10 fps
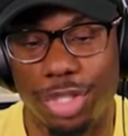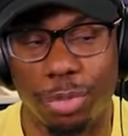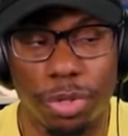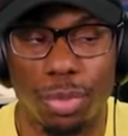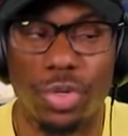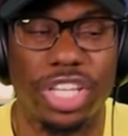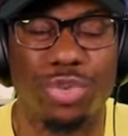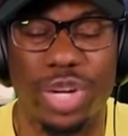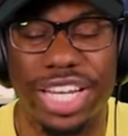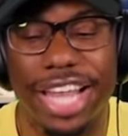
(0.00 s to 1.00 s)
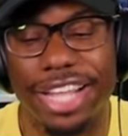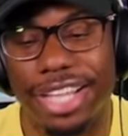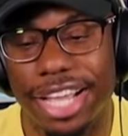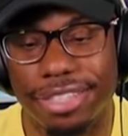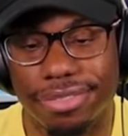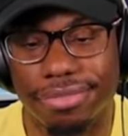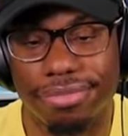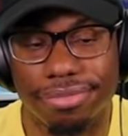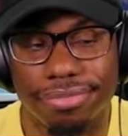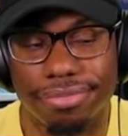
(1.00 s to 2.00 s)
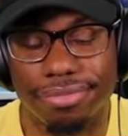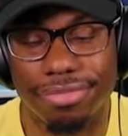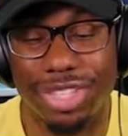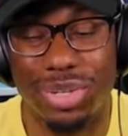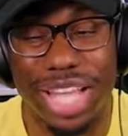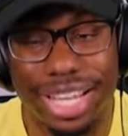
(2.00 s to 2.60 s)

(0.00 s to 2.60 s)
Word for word: Do people really read like that? Do